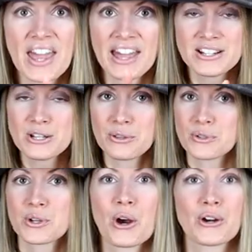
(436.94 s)
And
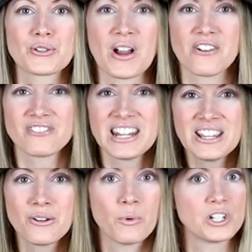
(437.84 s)
there's card
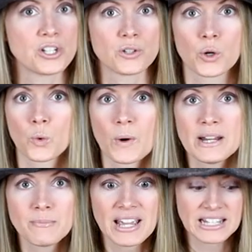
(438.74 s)
drafting, which is a
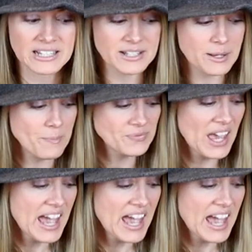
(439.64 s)
great mechanism.